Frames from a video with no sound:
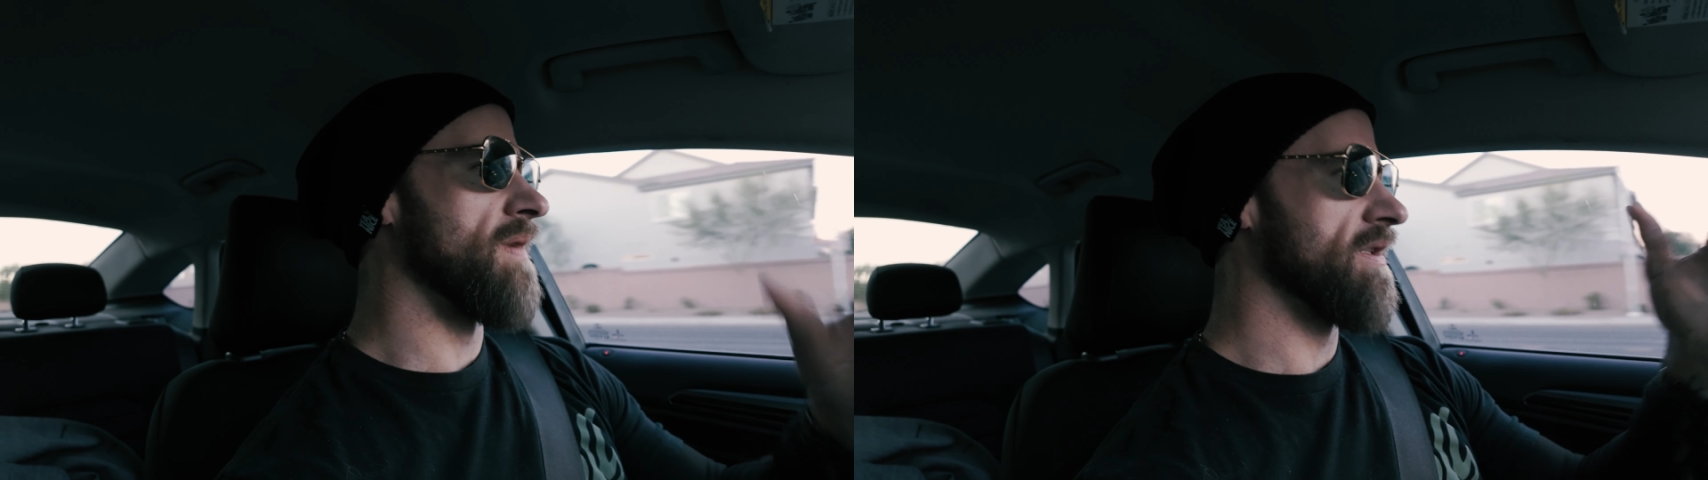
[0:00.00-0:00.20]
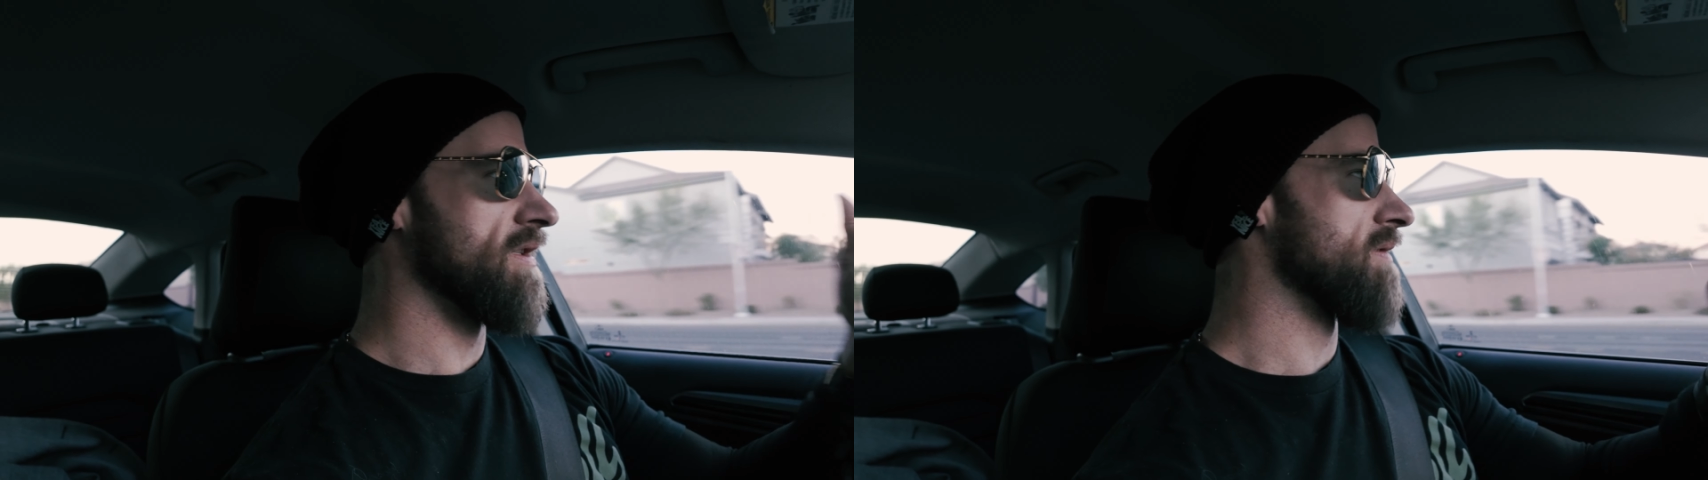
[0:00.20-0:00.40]

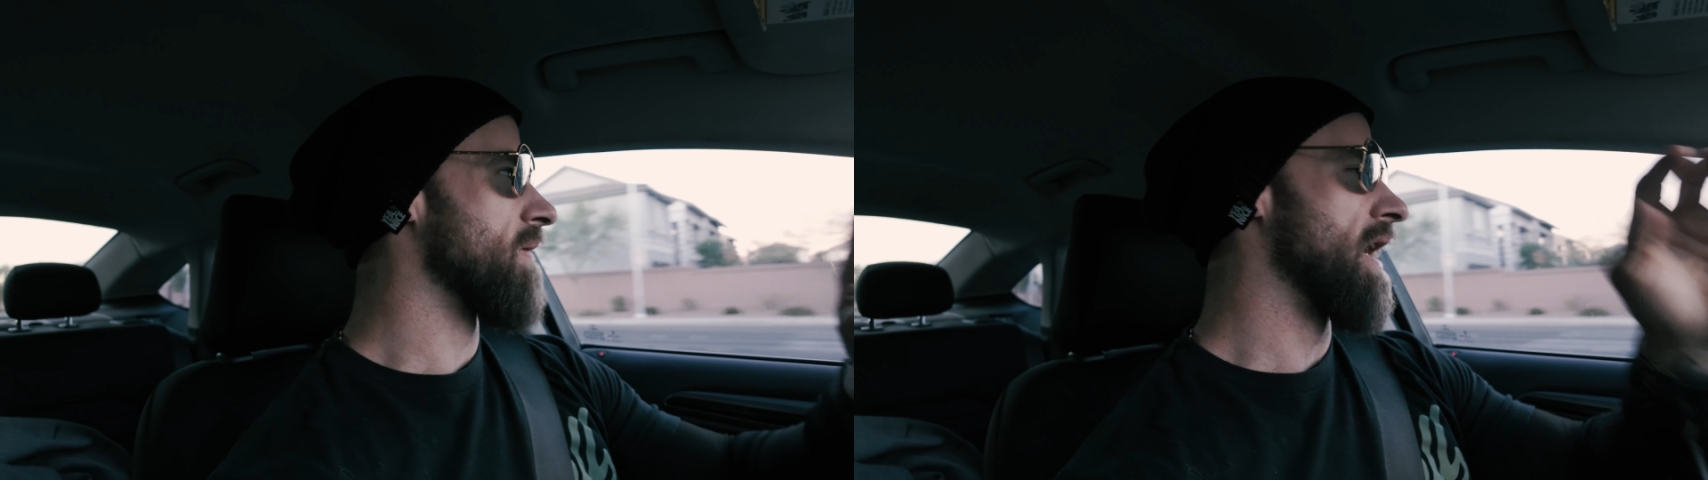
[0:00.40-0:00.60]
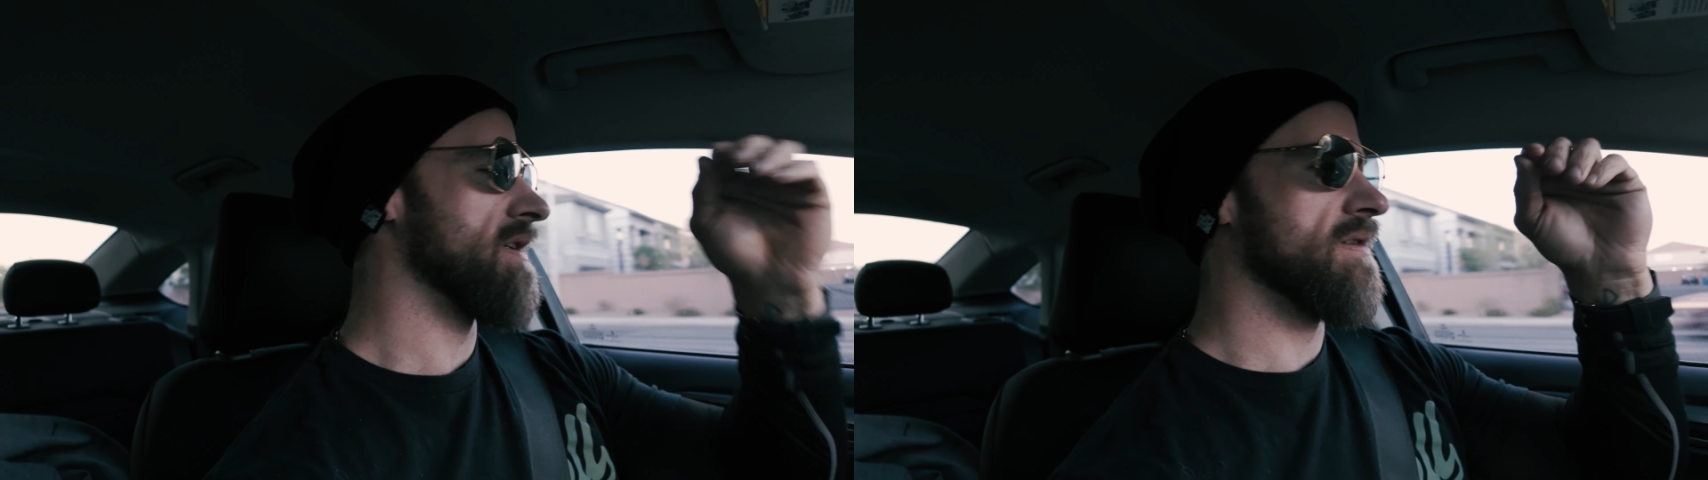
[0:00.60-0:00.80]
much as
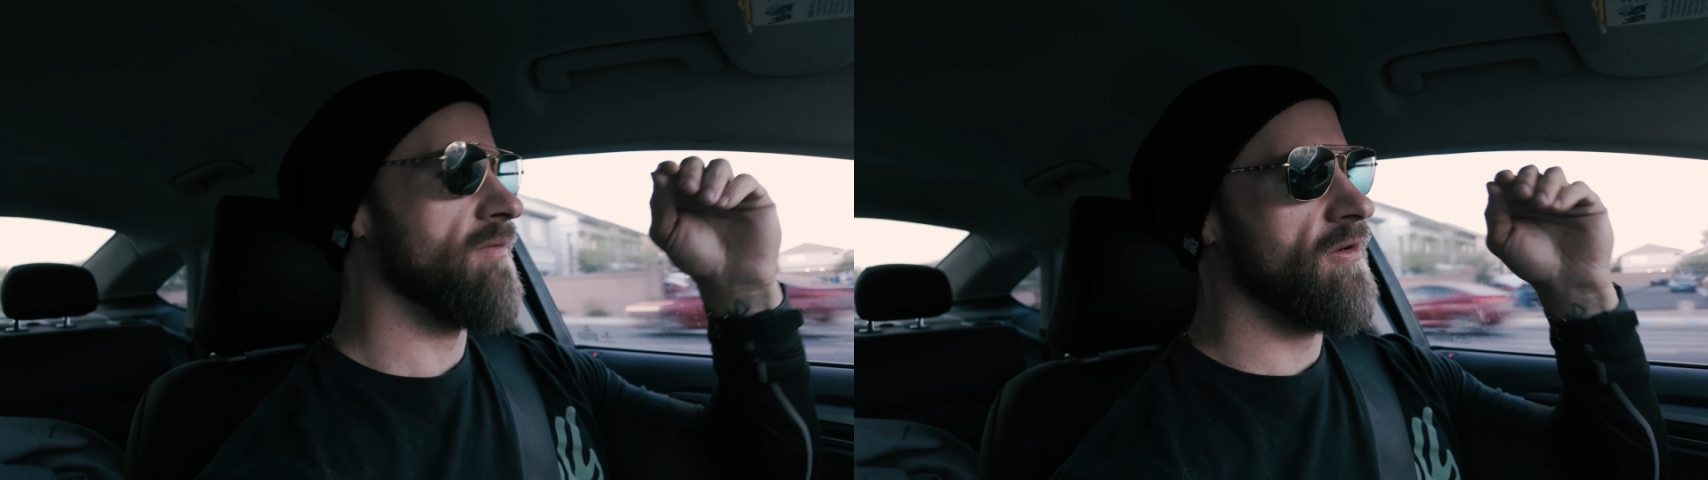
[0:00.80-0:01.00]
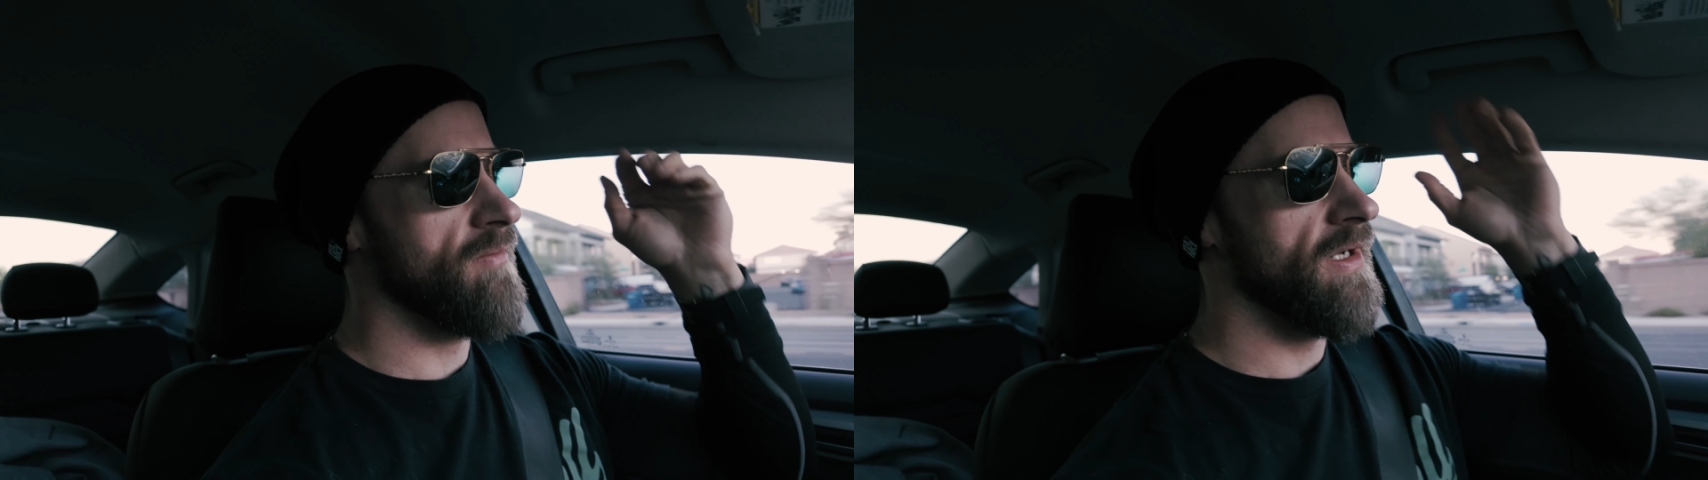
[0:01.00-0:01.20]

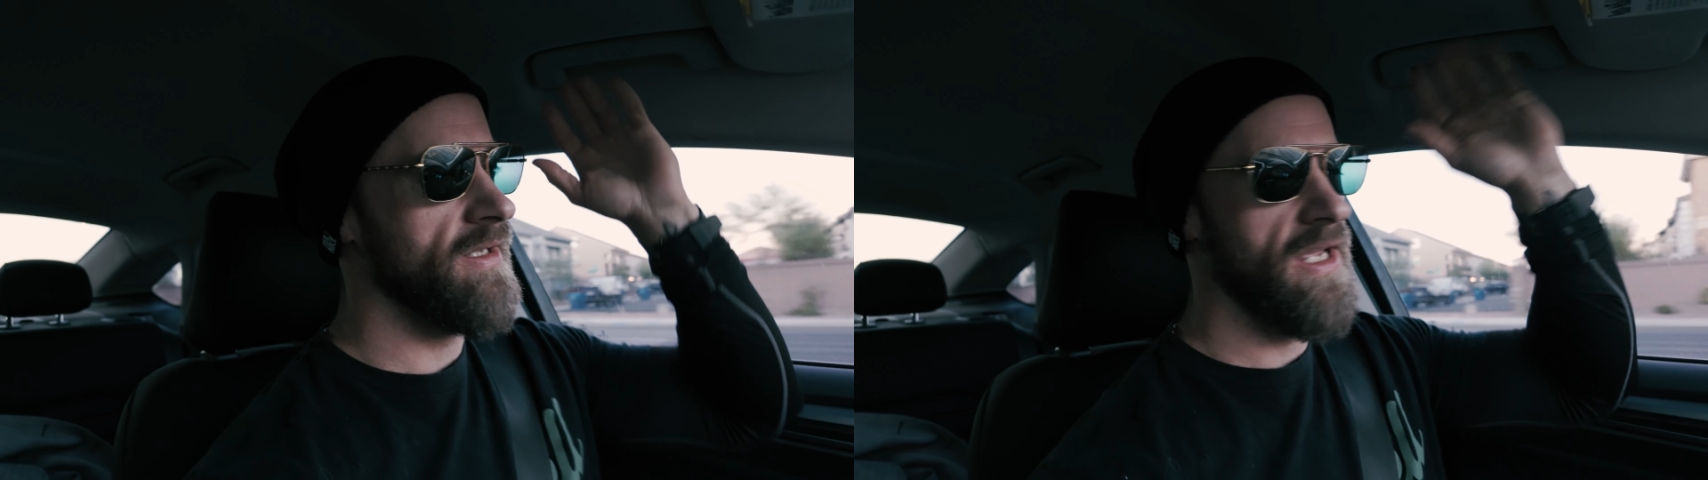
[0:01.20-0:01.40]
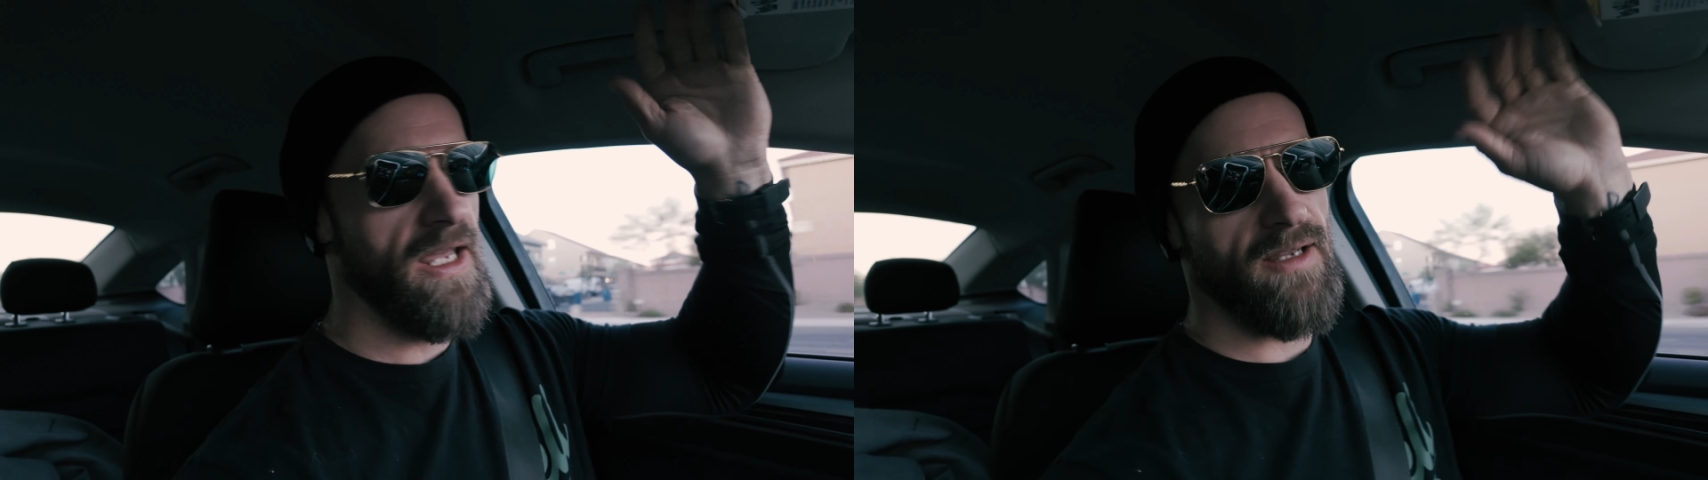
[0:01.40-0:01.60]
possible,
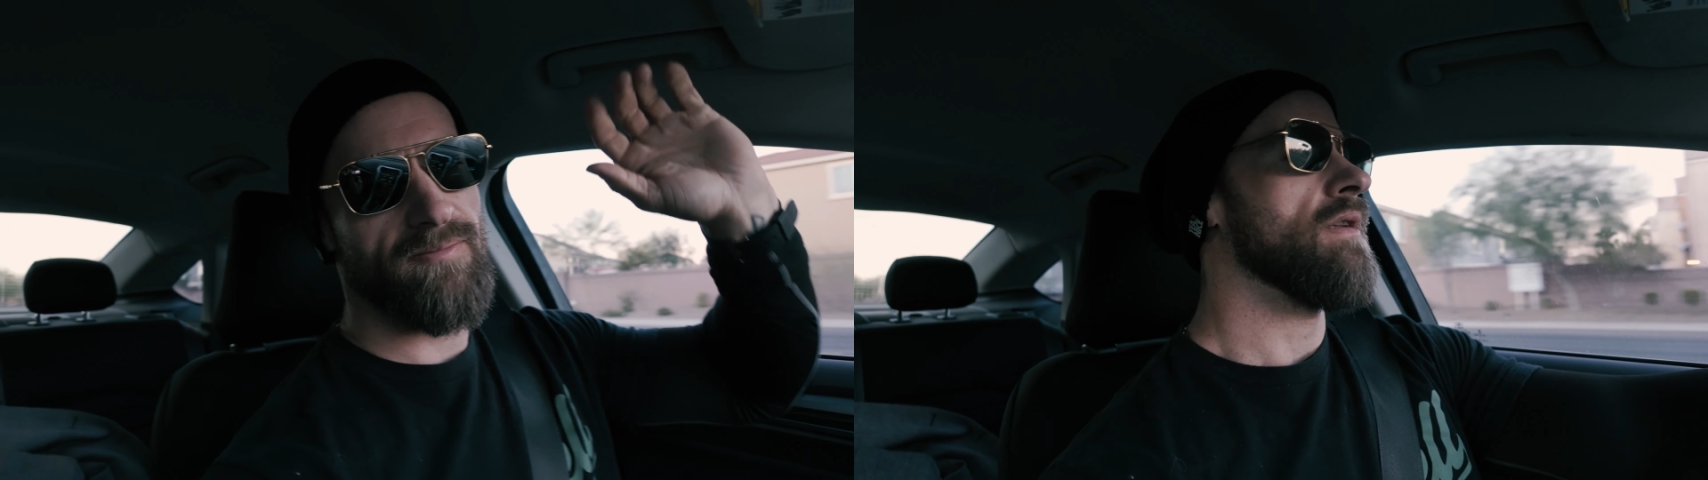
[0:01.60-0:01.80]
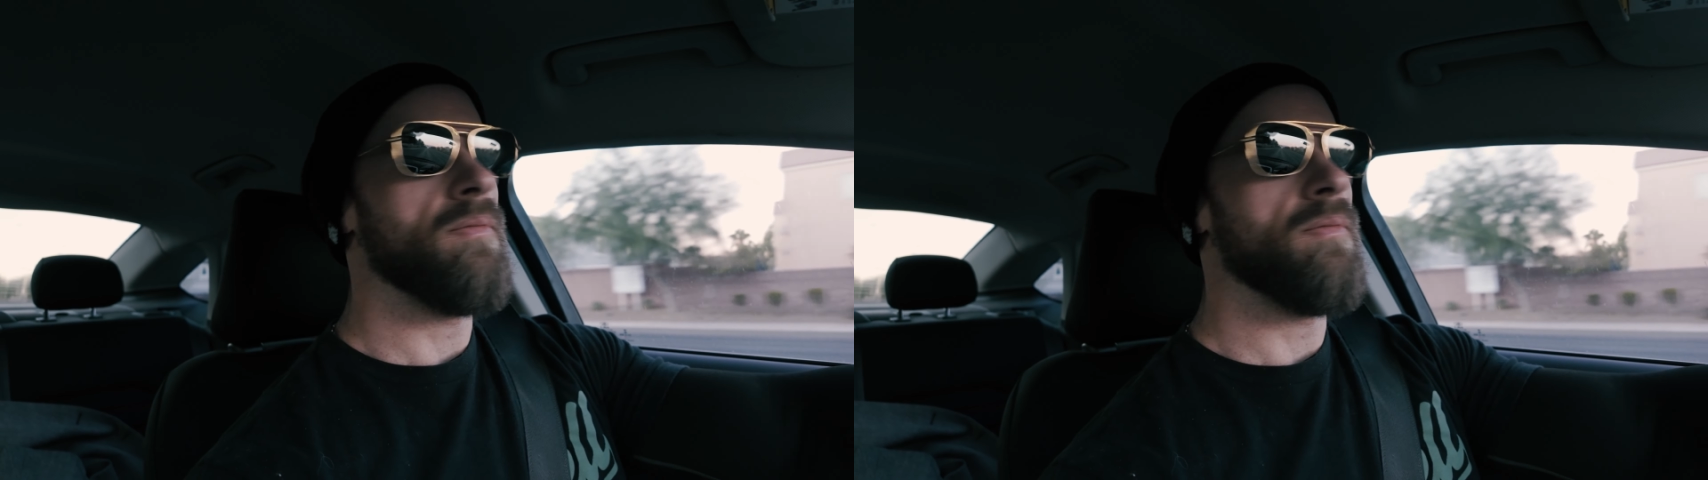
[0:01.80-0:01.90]
but hey,